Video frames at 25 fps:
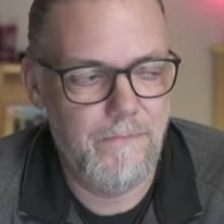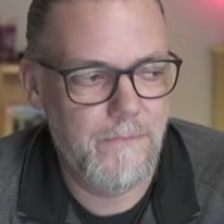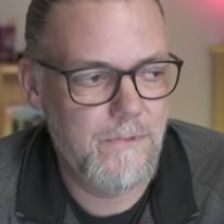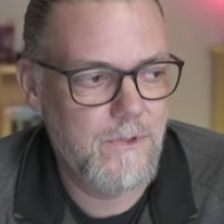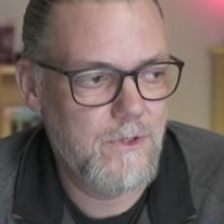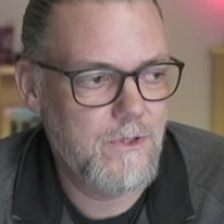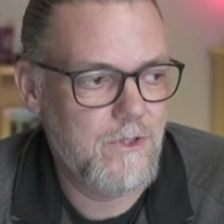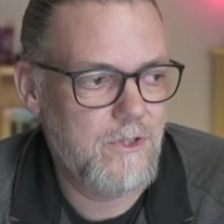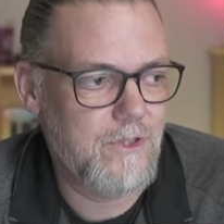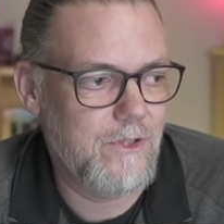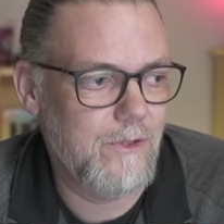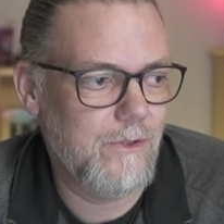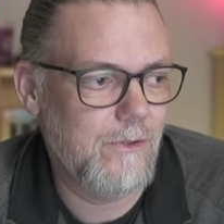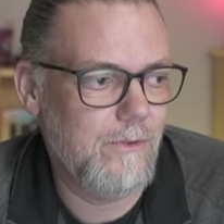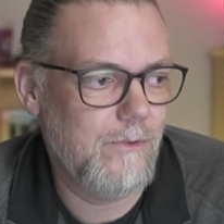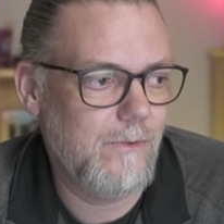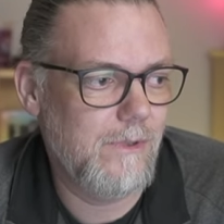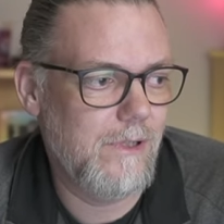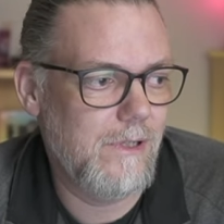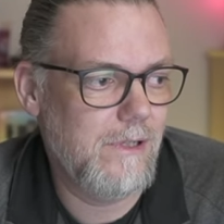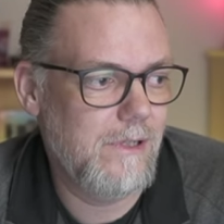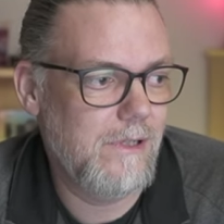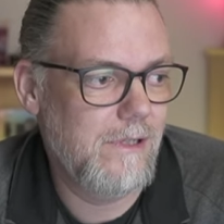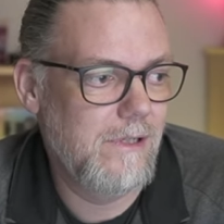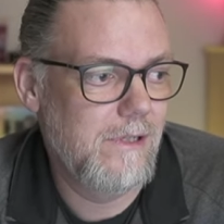So
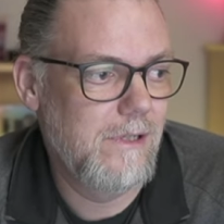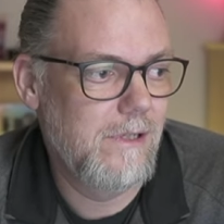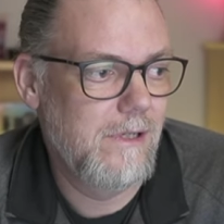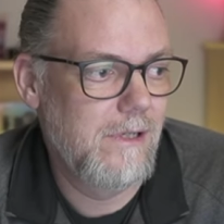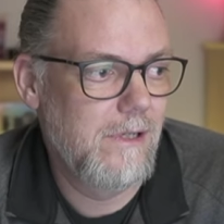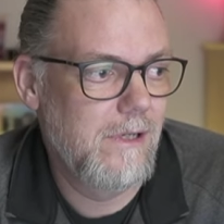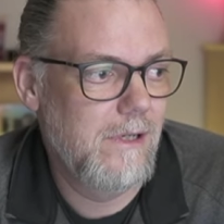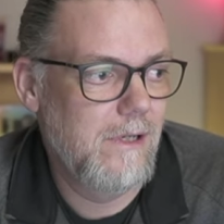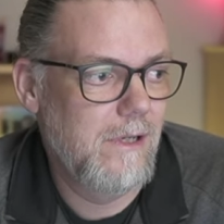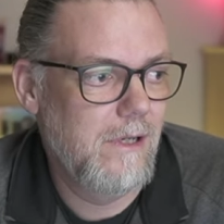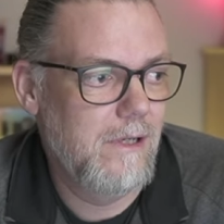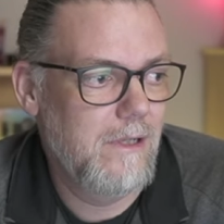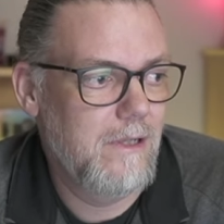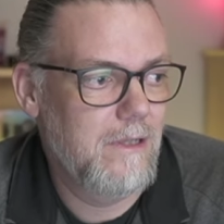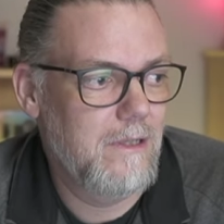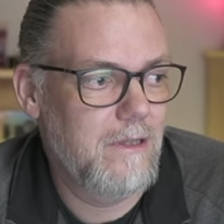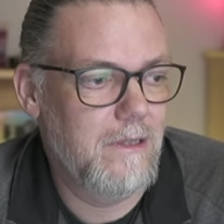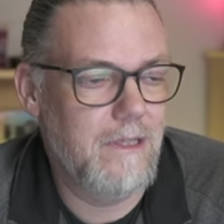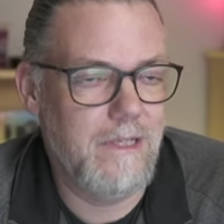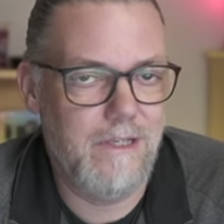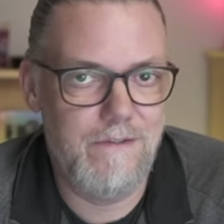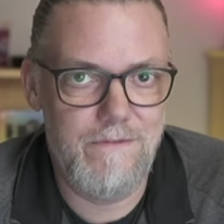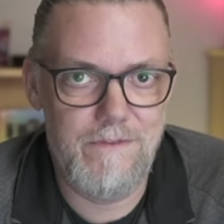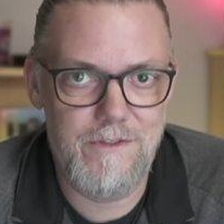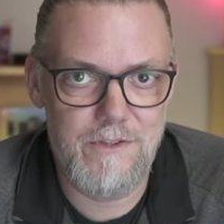
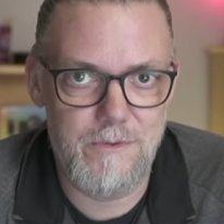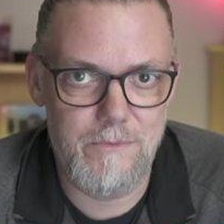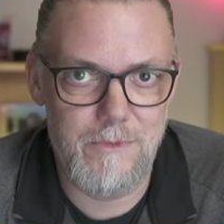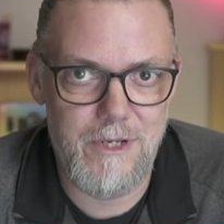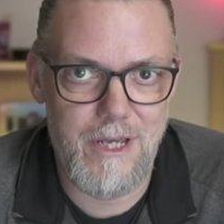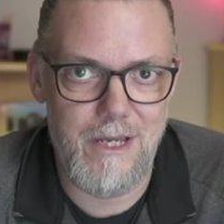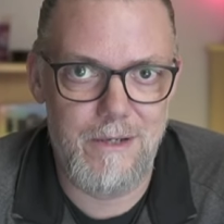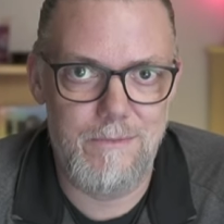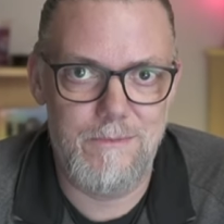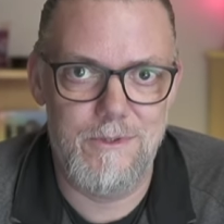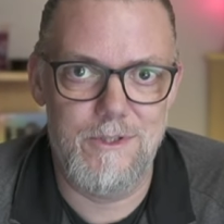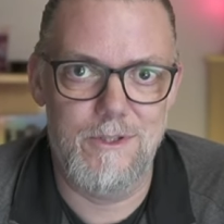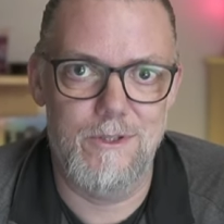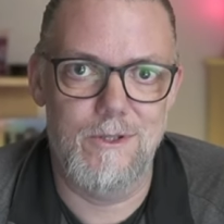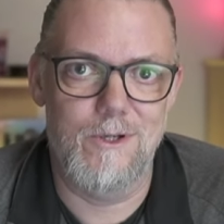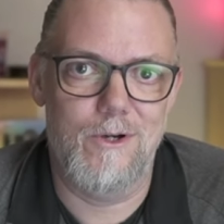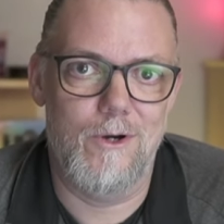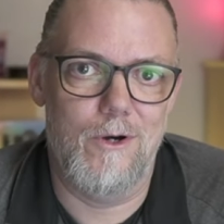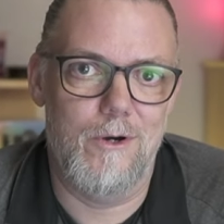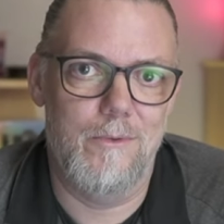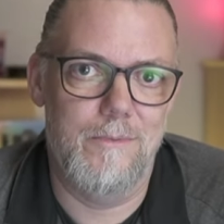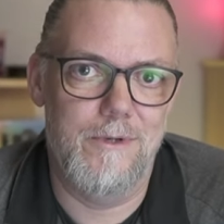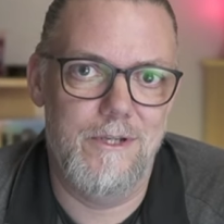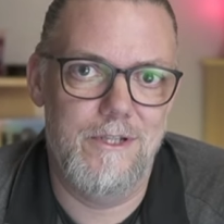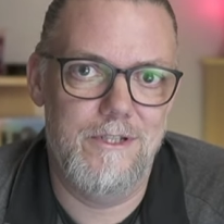leave some names in the
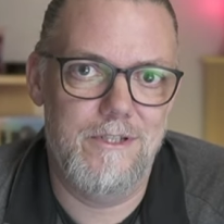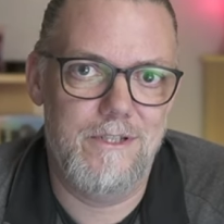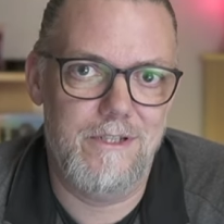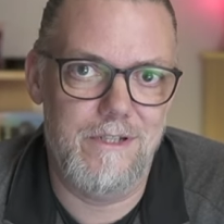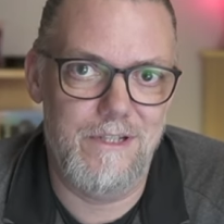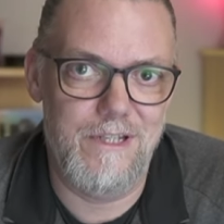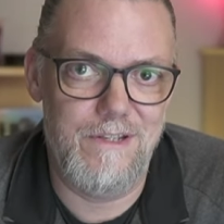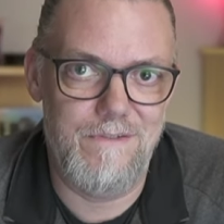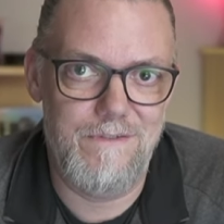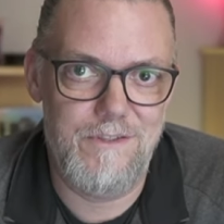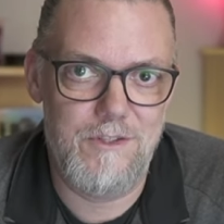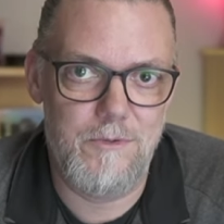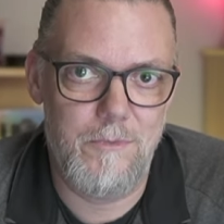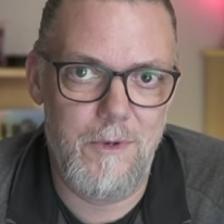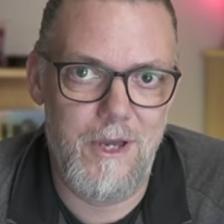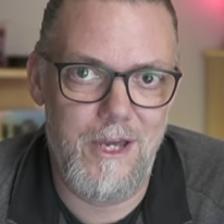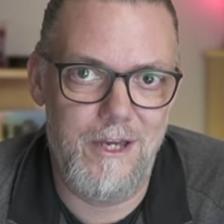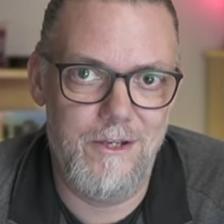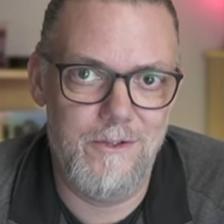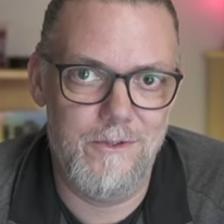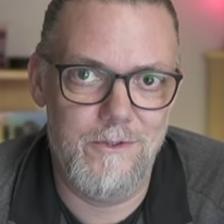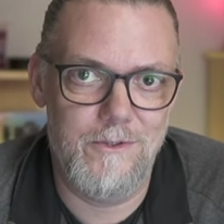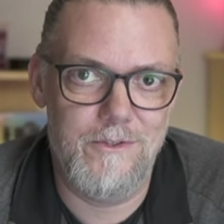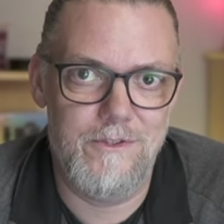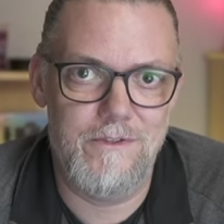comments, leave some
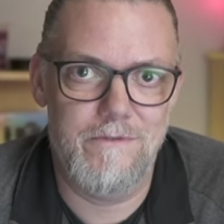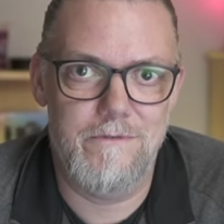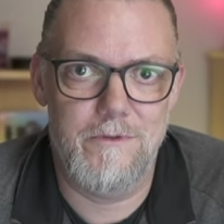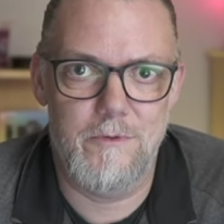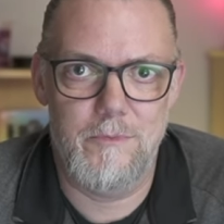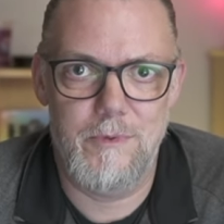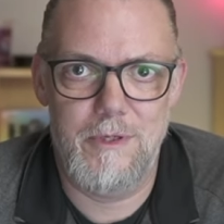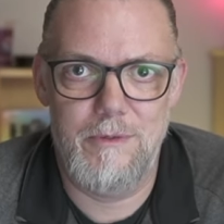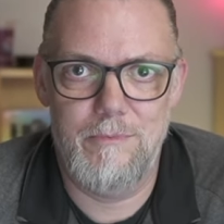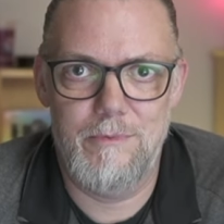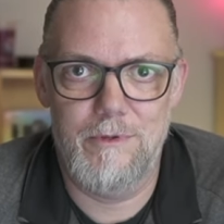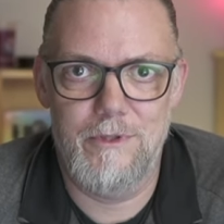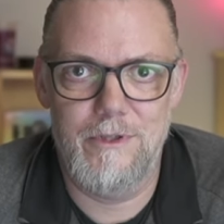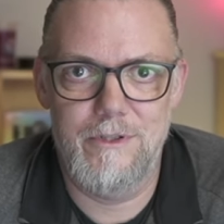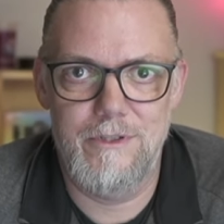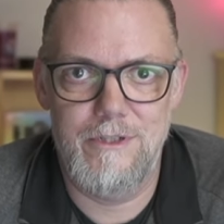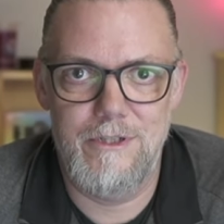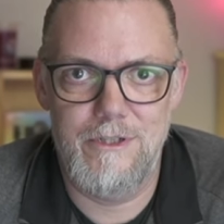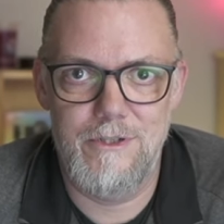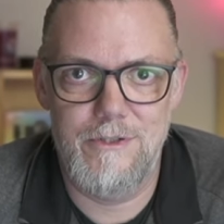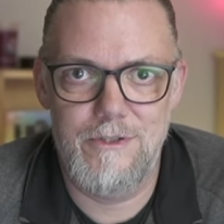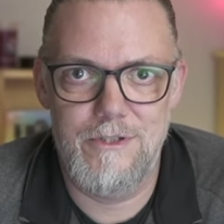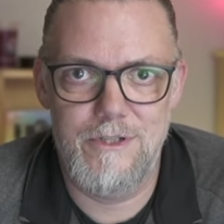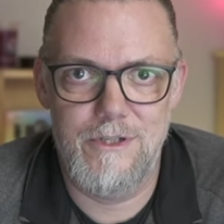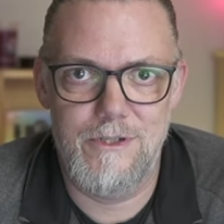handles if there are people on
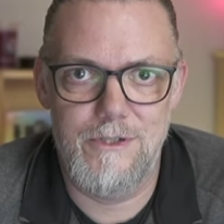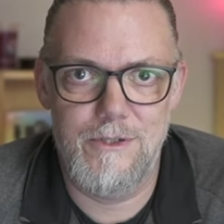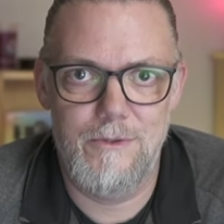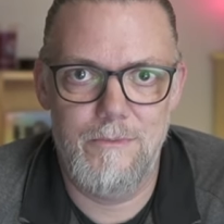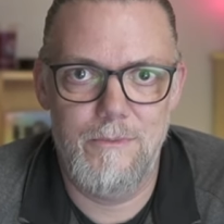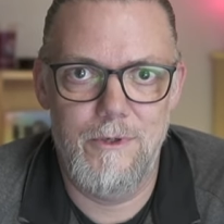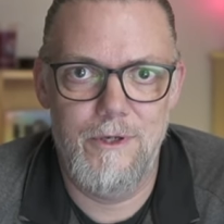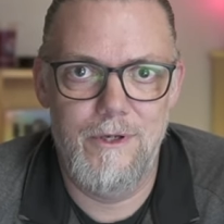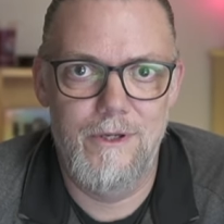YouTube,